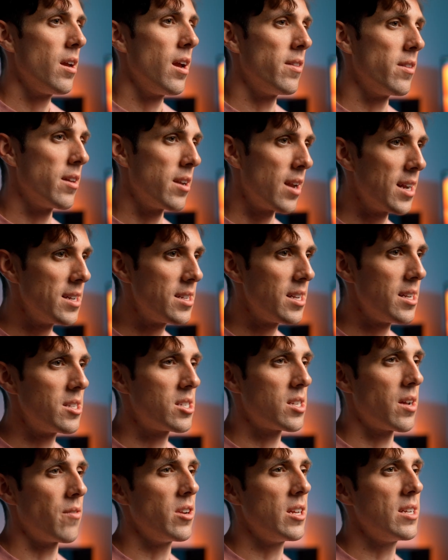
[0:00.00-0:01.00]
In the
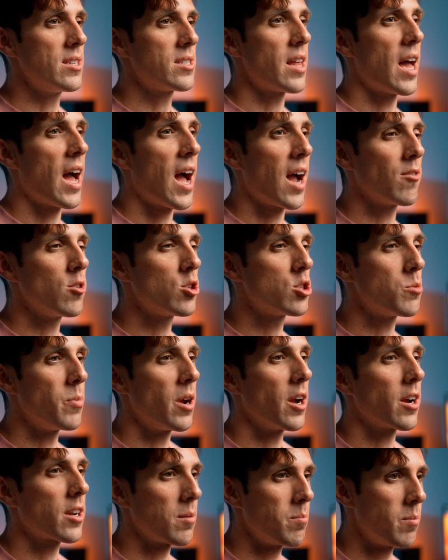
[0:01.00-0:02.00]
1970s, the average
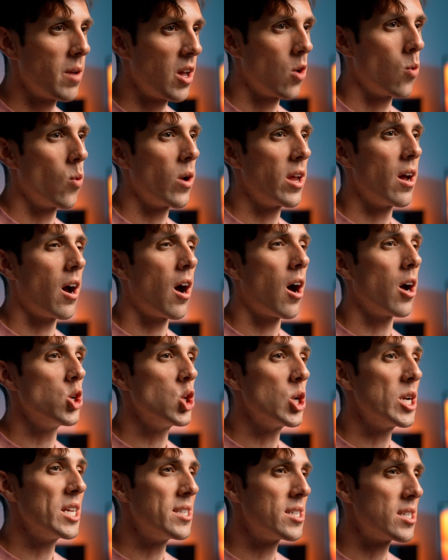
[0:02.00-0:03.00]
American male weighed
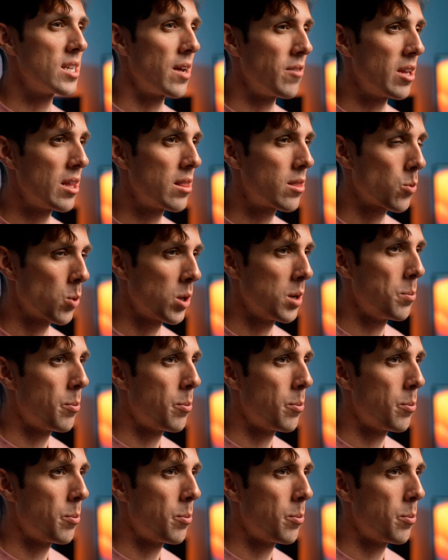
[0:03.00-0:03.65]
173